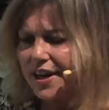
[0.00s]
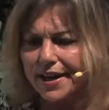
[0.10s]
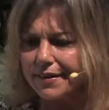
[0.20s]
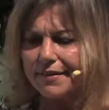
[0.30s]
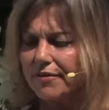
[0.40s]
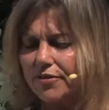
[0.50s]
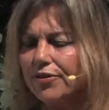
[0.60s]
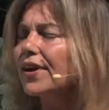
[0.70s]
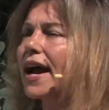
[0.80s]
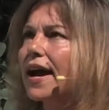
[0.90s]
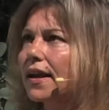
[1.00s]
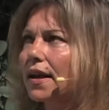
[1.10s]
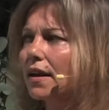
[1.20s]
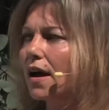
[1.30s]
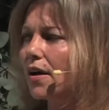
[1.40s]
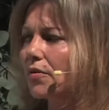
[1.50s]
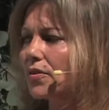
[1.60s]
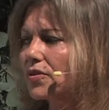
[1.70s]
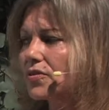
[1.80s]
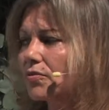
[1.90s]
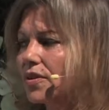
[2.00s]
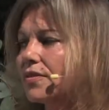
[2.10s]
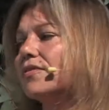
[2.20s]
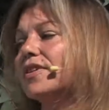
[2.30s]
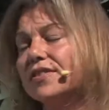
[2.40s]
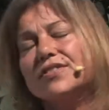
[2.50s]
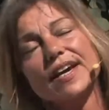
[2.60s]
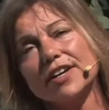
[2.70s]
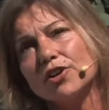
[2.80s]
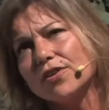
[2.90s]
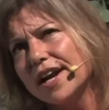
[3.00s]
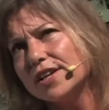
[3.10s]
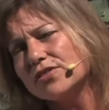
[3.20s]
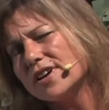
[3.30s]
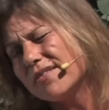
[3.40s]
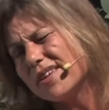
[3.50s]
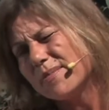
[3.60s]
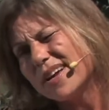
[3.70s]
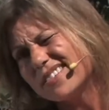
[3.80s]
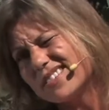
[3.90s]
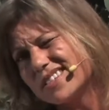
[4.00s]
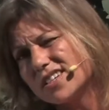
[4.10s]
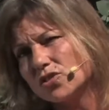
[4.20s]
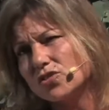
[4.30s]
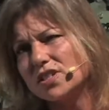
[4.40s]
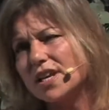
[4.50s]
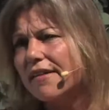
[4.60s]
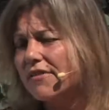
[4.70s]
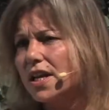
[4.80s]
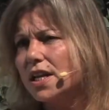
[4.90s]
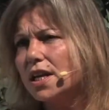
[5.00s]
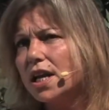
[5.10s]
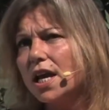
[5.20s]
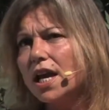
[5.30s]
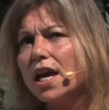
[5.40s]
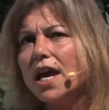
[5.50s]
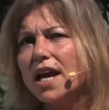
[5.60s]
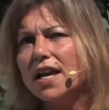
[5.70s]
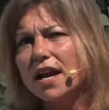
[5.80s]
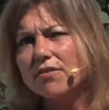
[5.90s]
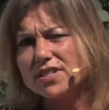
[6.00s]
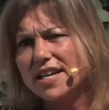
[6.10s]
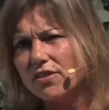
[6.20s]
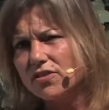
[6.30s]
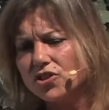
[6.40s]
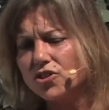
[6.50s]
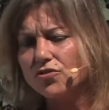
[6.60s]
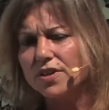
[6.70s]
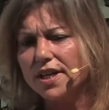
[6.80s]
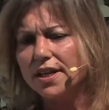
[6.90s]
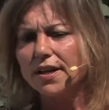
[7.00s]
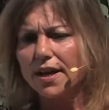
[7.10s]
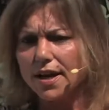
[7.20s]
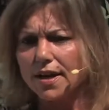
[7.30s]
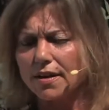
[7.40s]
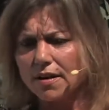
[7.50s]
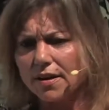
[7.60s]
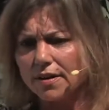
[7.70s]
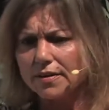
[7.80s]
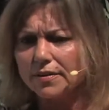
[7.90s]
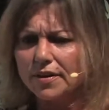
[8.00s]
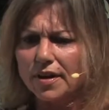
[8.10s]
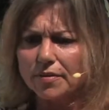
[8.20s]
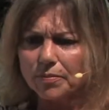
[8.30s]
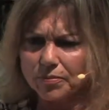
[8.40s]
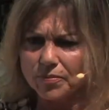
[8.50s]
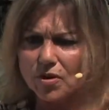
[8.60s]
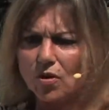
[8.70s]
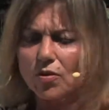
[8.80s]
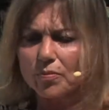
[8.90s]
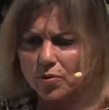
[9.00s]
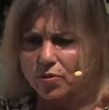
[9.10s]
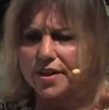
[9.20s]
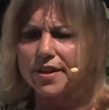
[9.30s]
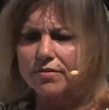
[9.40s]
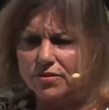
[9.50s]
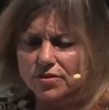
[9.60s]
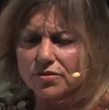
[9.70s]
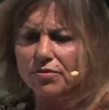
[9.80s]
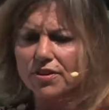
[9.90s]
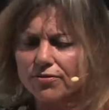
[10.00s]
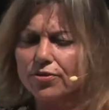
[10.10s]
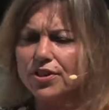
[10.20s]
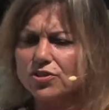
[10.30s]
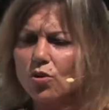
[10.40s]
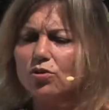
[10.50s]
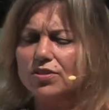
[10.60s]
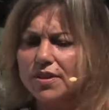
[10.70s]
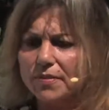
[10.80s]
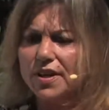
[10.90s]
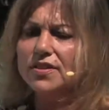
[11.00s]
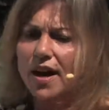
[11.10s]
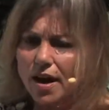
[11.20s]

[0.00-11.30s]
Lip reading: it, never forgot it. I was in second grade, so I would have been 6 or 7, and I was down the street at a boy that was 3 or 4 years older than me's